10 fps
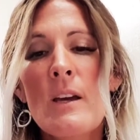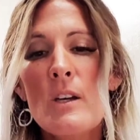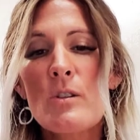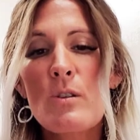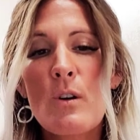
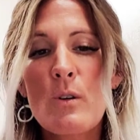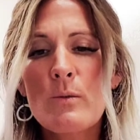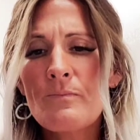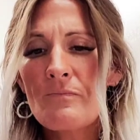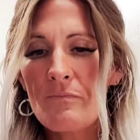
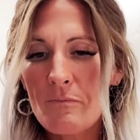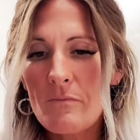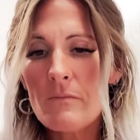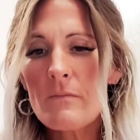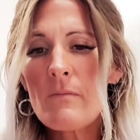So
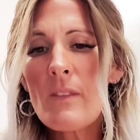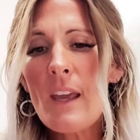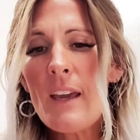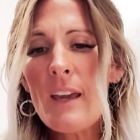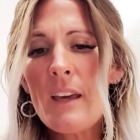
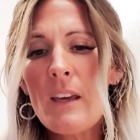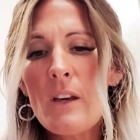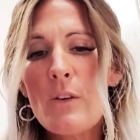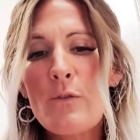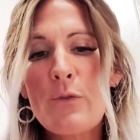
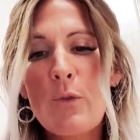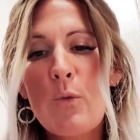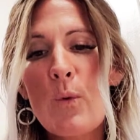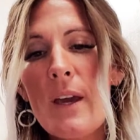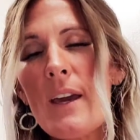if
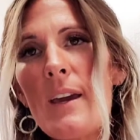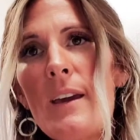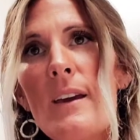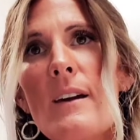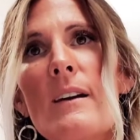
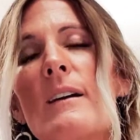we,